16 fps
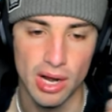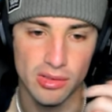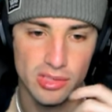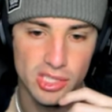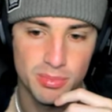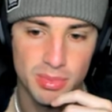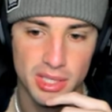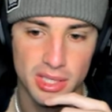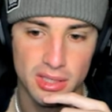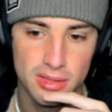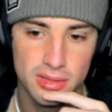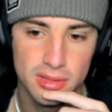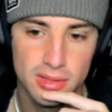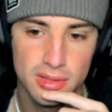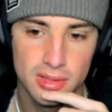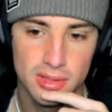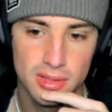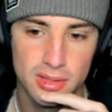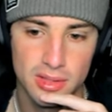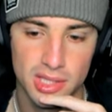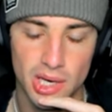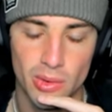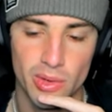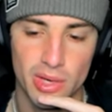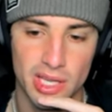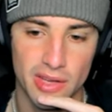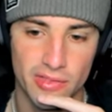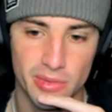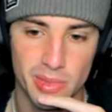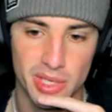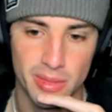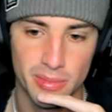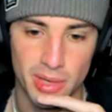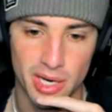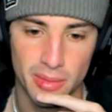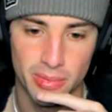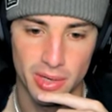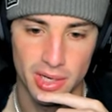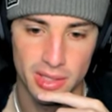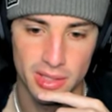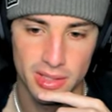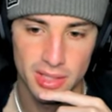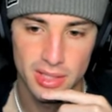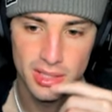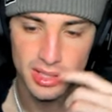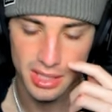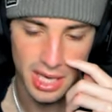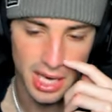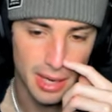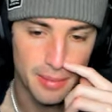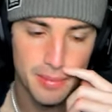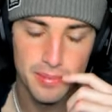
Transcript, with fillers: outspeed. That would have definitely been the better play. Yeah,